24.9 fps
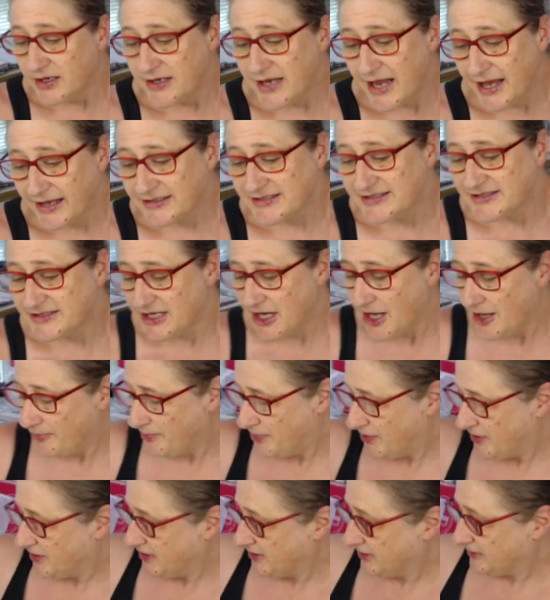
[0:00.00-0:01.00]
Next up,
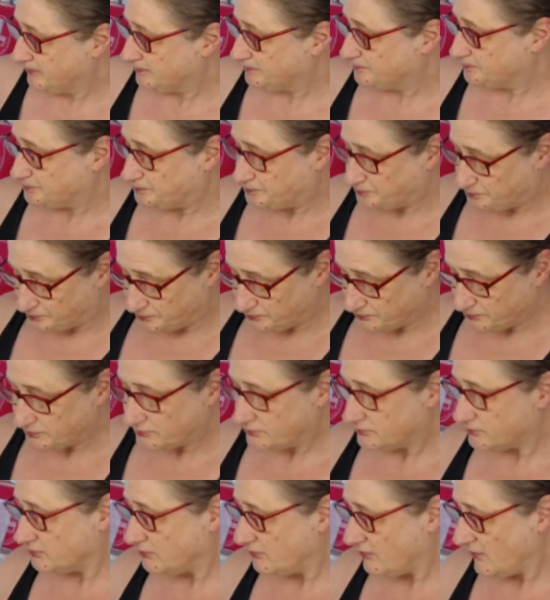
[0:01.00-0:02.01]

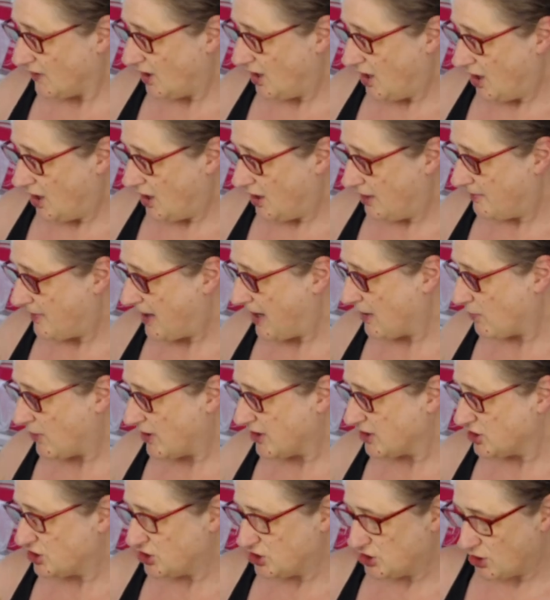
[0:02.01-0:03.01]
um, I
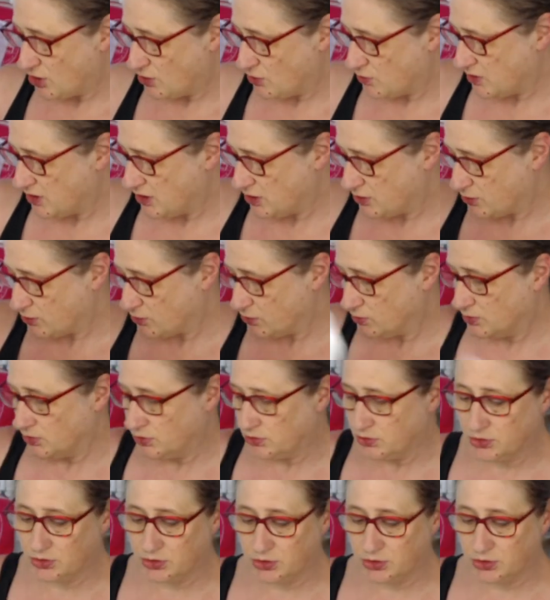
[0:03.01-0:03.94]
want to show you